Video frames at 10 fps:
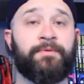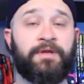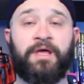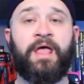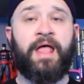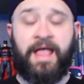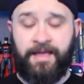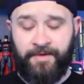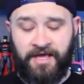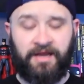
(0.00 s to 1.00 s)
But
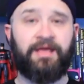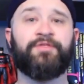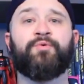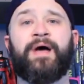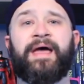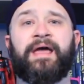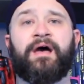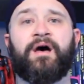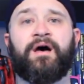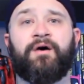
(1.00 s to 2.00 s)
hey, man, either way,
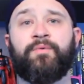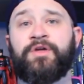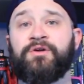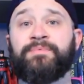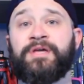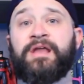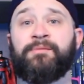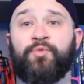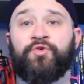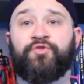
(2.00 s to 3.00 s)
uh, we could be
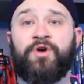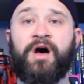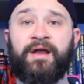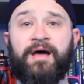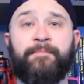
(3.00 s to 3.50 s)
getting more Tron.